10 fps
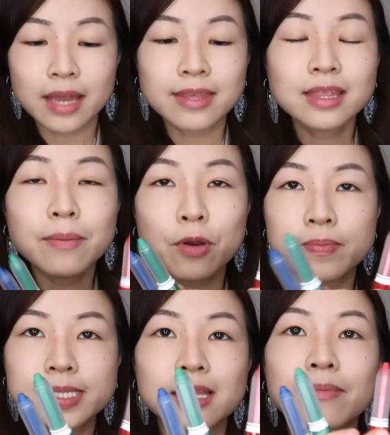I think they
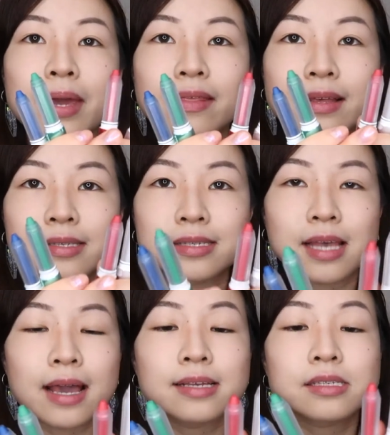purposely made the
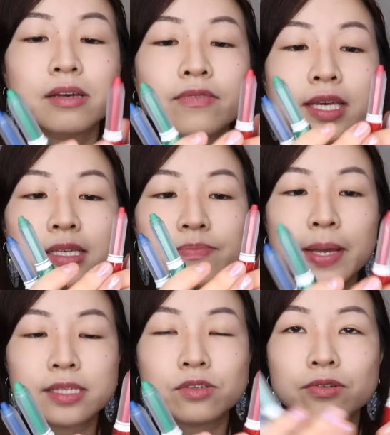size of these
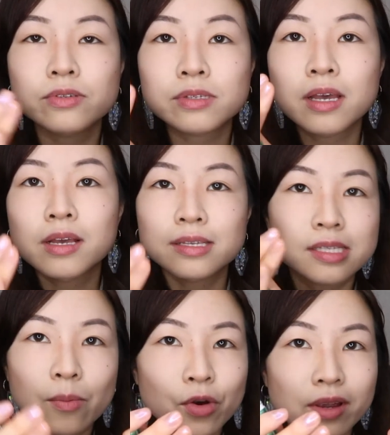pencils
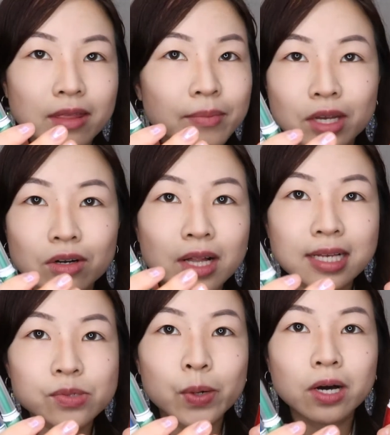somewhere in the middle
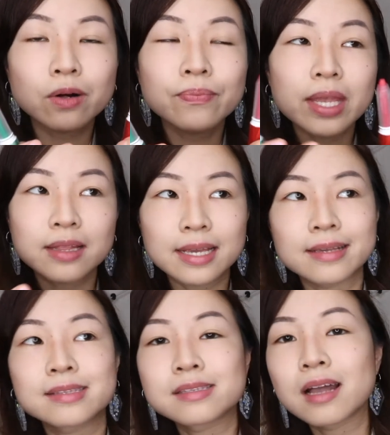as well. Like,
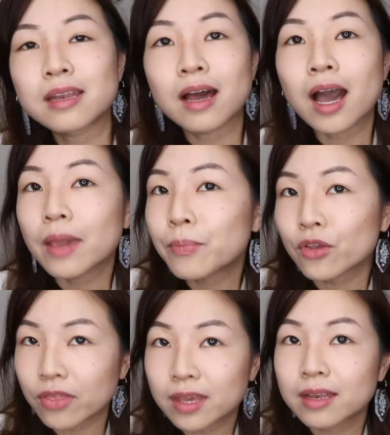it's not a hyper
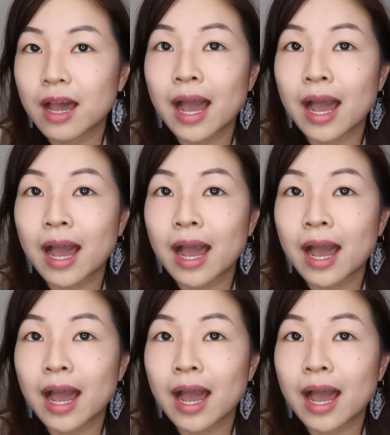thin